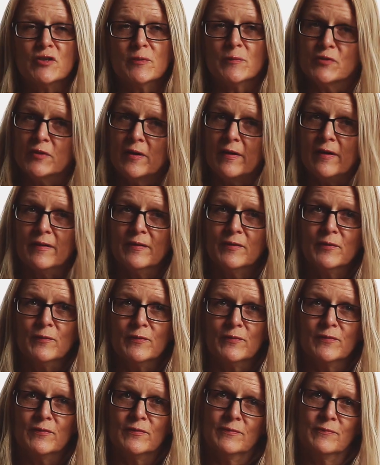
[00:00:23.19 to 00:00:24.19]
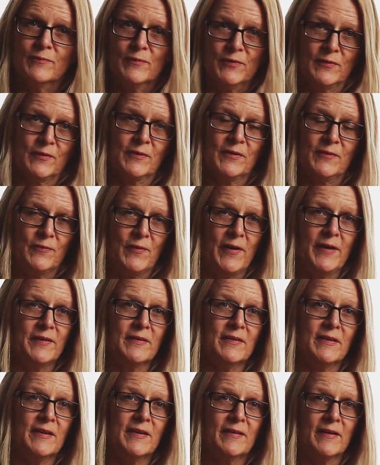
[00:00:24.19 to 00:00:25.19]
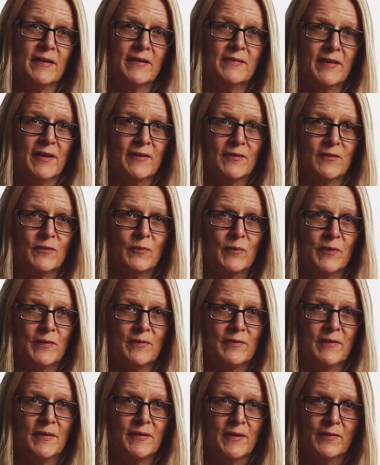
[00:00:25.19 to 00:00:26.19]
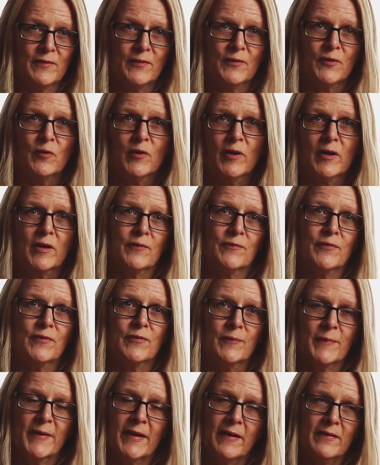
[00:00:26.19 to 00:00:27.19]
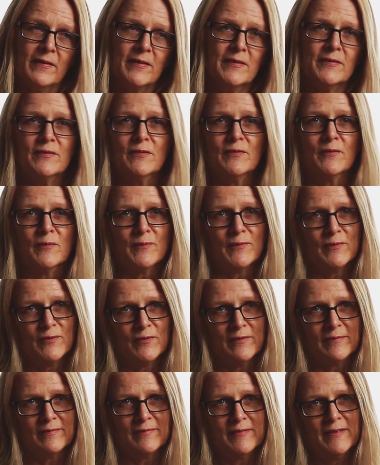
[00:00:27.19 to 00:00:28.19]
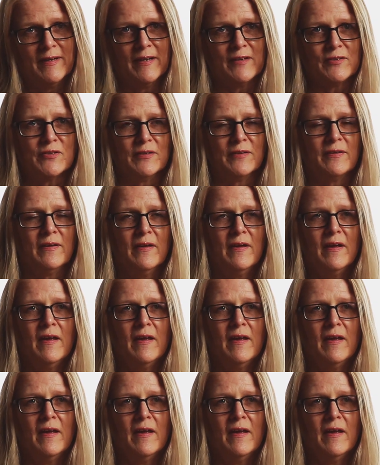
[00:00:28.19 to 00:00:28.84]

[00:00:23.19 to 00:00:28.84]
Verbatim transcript: Jim Shaw, who is, was a good friend, and he and I danced with another choreographer from CalArts, so there's all connection.